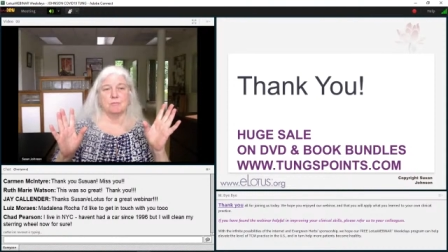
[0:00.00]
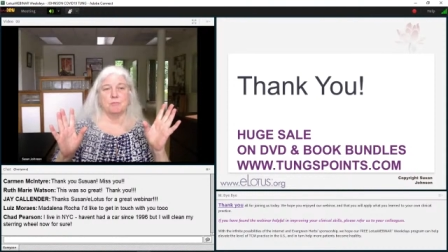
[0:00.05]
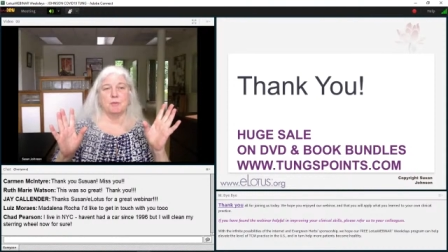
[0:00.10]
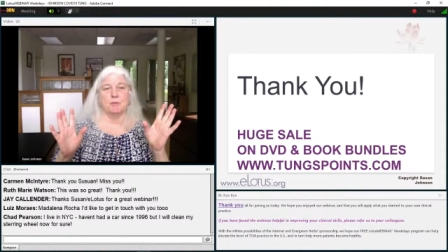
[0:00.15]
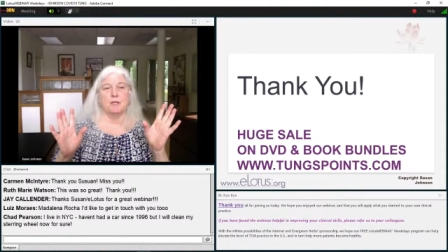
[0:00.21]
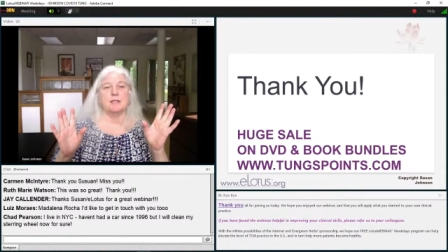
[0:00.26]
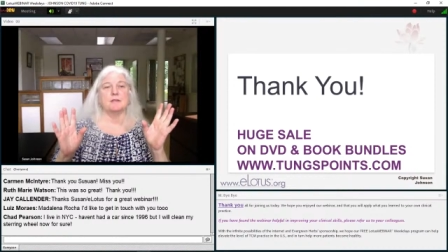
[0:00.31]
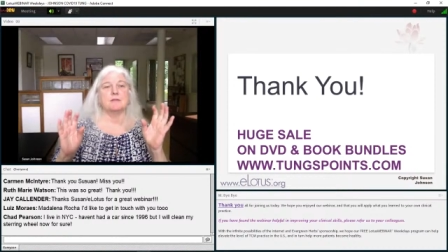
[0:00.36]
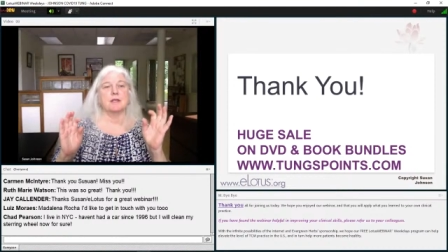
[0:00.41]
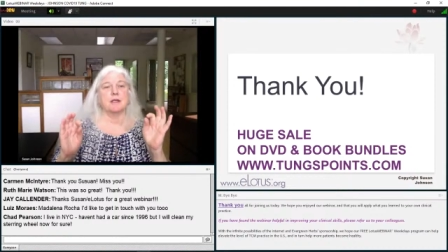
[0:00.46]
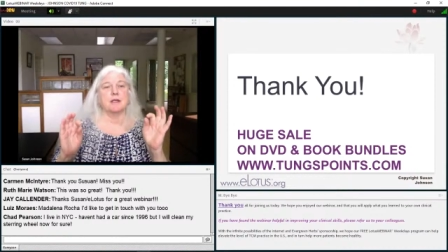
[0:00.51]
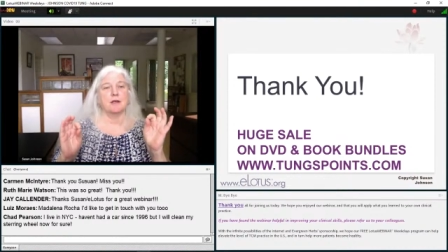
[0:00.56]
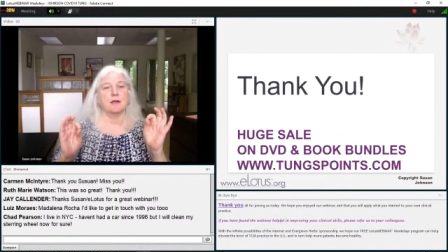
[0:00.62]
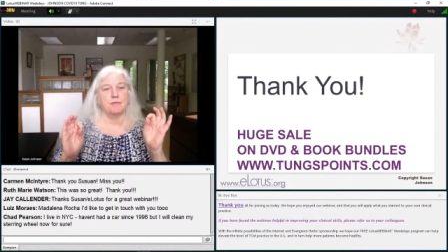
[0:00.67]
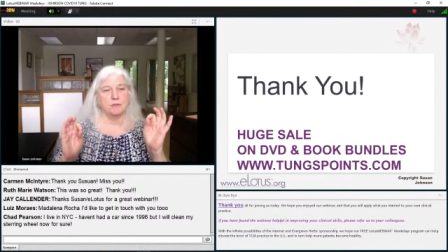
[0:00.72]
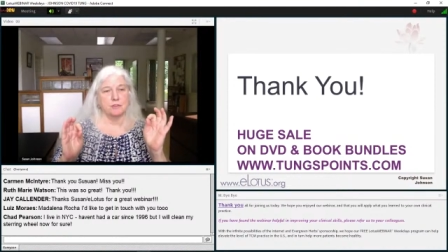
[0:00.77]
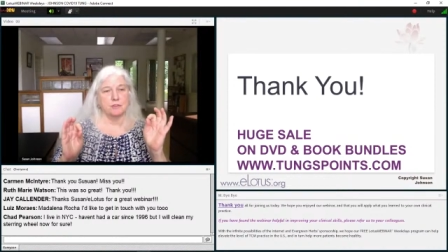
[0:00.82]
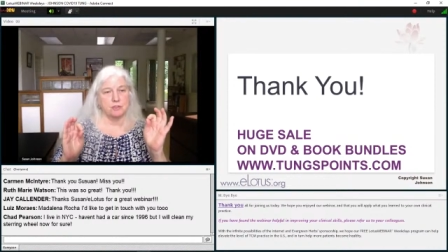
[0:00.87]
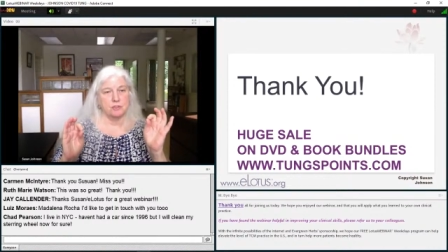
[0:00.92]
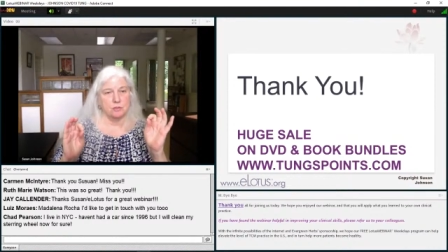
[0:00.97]
be as
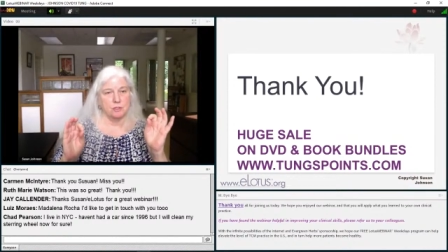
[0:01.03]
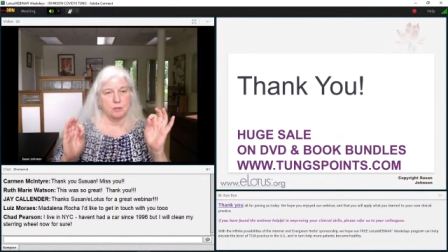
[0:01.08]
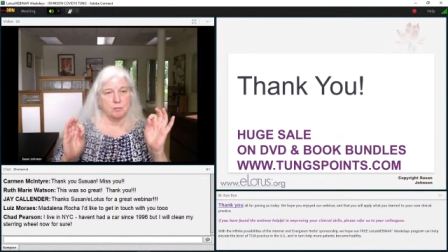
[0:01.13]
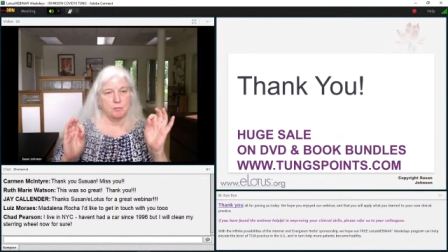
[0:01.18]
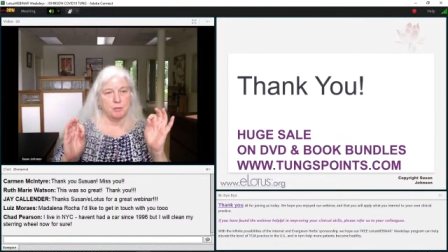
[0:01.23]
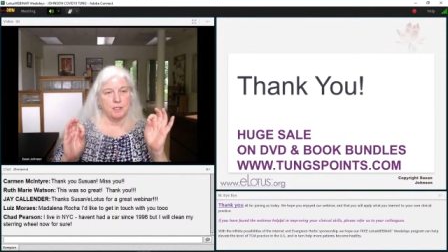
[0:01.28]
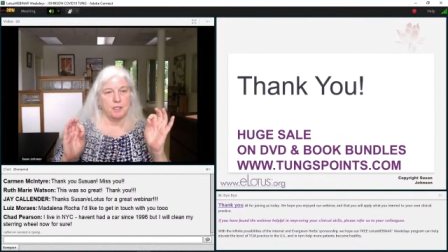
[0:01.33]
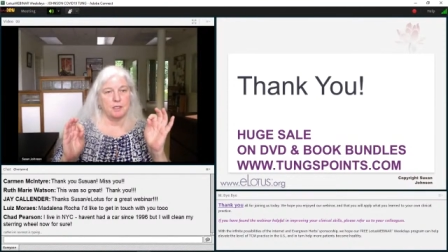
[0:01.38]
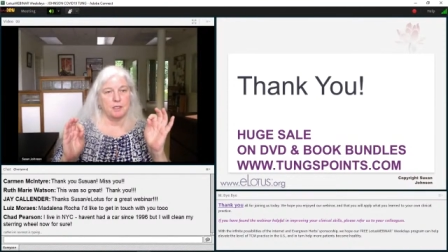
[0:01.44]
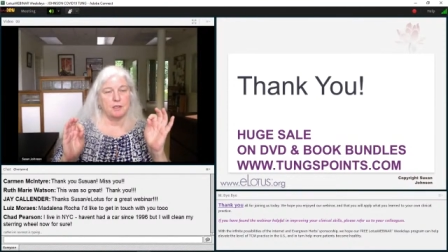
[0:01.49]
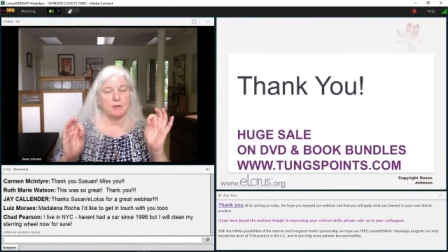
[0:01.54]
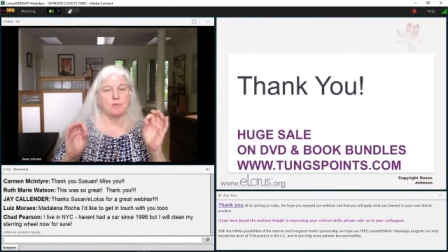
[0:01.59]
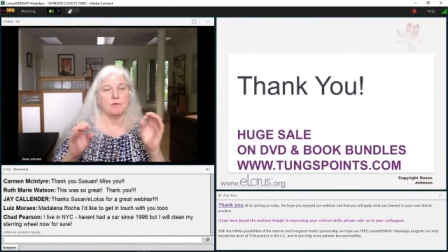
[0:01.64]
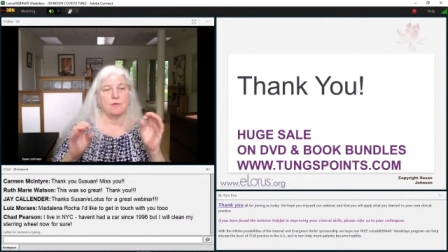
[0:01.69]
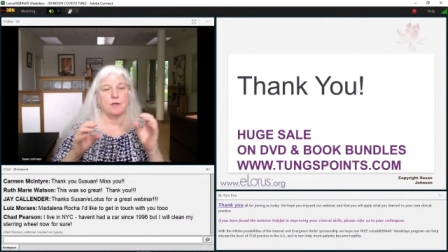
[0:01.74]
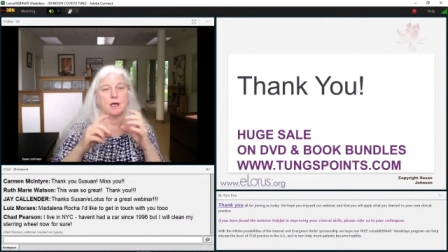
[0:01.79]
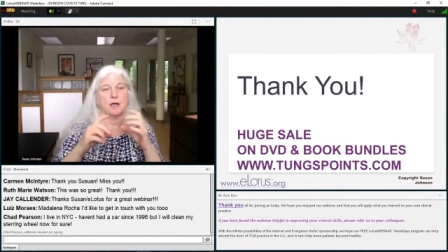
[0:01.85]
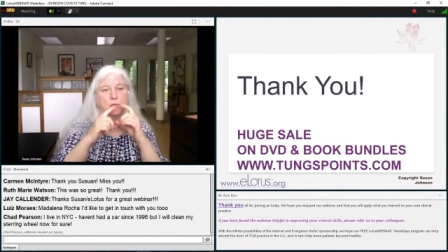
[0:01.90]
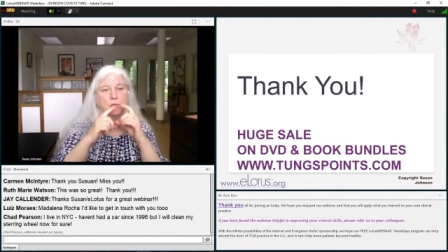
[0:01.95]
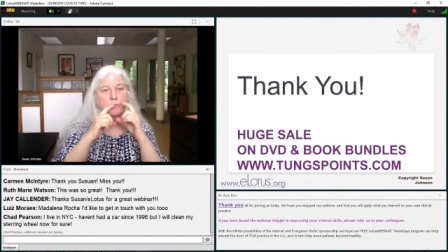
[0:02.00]
careful as you can be. You've
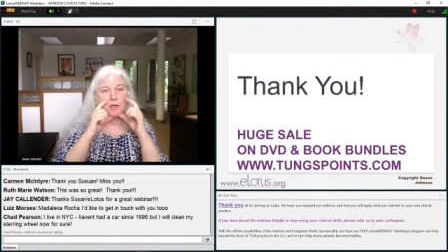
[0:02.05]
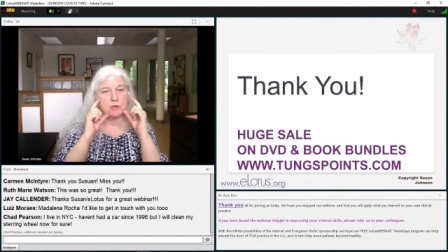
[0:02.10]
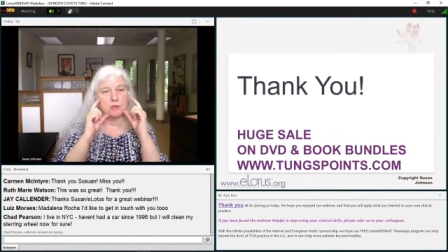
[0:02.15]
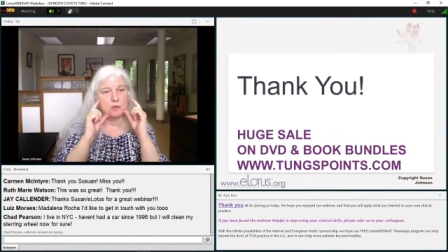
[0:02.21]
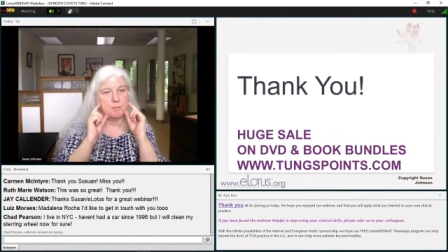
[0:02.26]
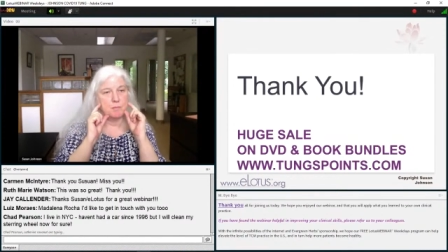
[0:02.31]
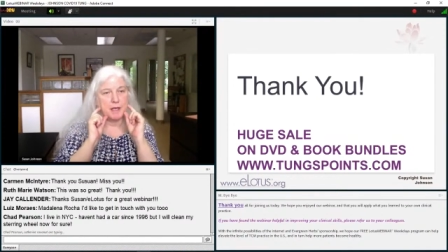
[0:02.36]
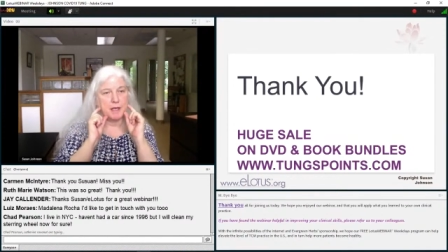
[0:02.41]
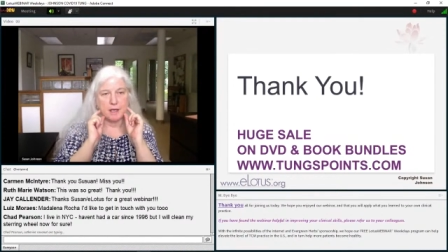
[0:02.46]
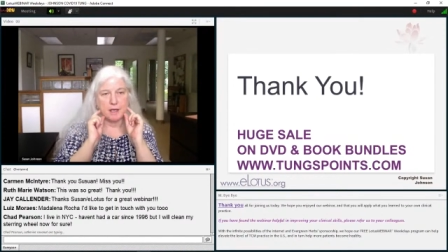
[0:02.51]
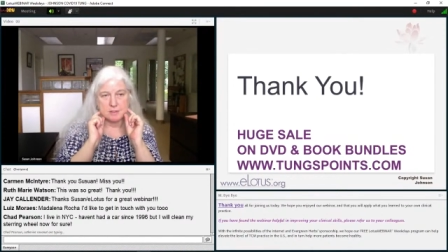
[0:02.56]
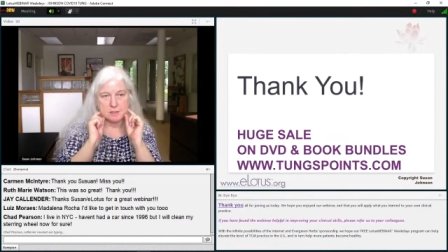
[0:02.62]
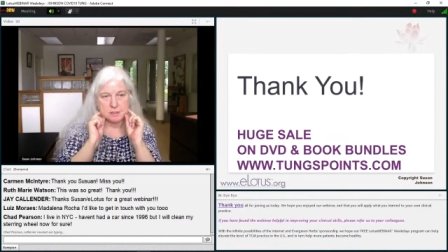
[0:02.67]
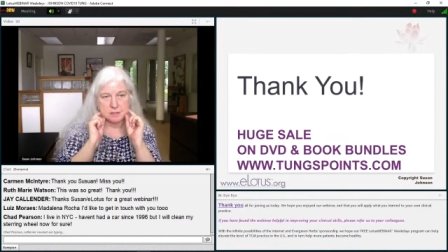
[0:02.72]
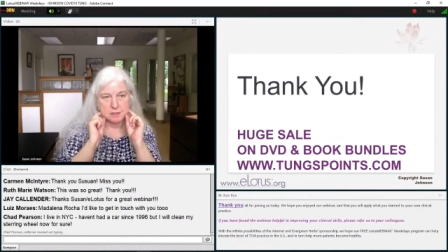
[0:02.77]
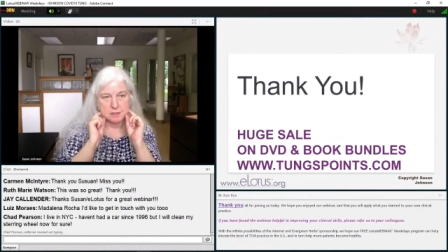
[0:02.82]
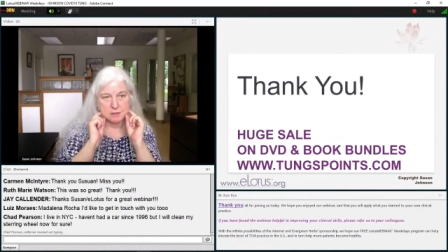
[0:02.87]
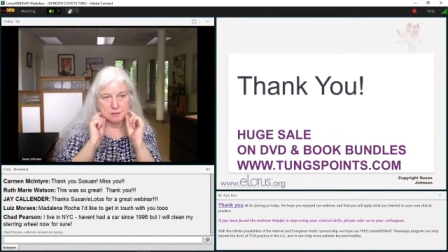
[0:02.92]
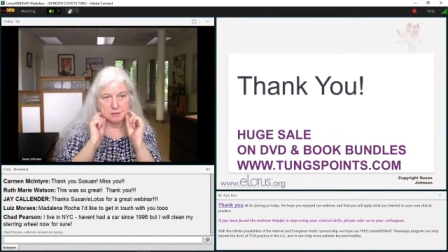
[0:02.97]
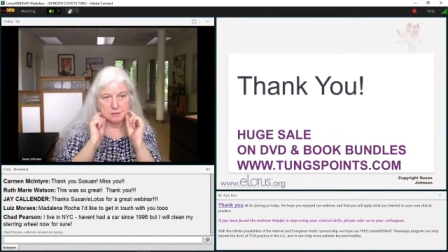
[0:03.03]
got to wear your
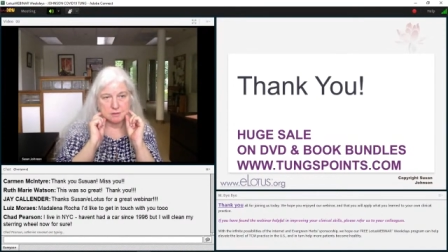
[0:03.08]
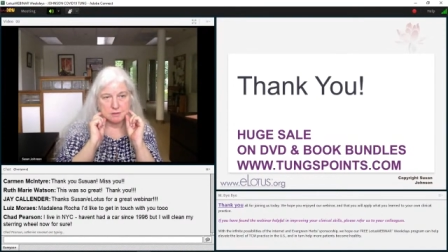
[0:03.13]
mask.